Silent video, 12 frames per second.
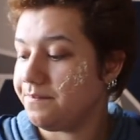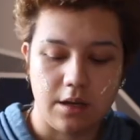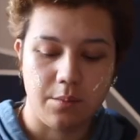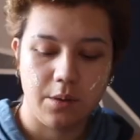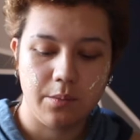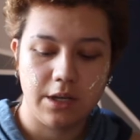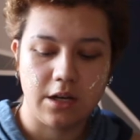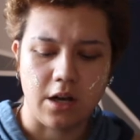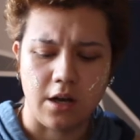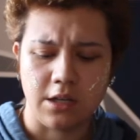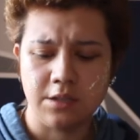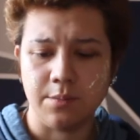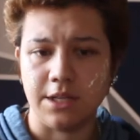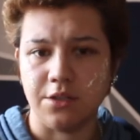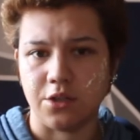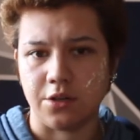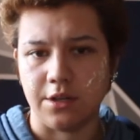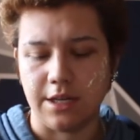About my cosplay
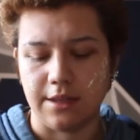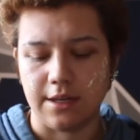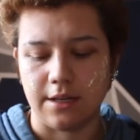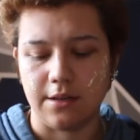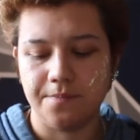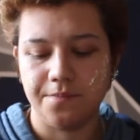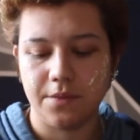journey then,